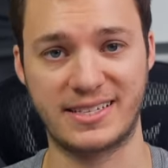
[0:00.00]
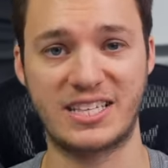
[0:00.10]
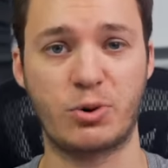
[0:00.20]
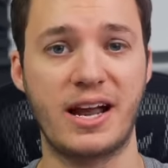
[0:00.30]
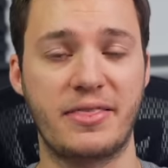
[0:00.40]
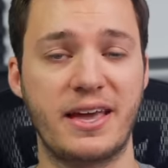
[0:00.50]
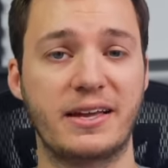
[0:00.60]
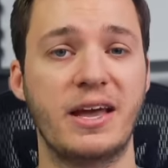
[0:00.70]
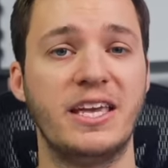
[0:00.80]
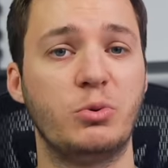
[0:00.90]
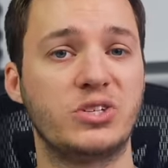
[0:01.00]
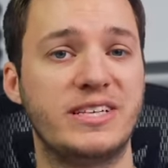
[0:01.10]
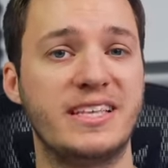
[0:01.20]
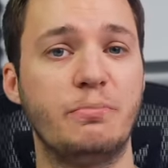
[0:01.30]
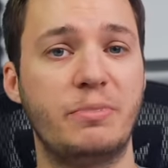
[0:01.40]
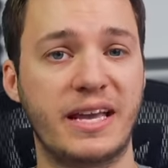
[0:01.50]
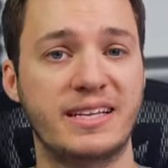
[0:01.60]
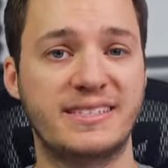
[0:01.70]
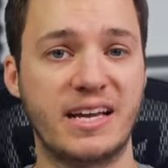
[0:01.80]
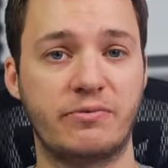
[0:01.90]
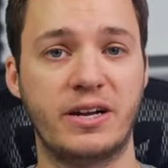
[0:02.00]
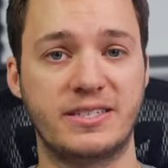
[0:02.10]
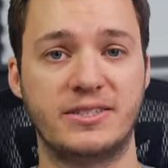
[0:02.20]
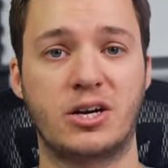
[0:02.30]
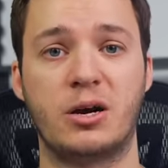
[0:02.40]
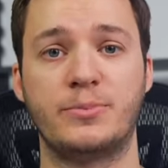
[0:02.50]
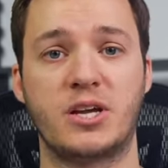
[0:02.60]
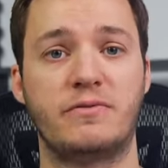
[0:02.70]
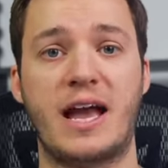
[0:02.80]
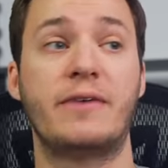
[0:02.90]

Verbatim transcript: That's where I think you will see the biggest difference in terms of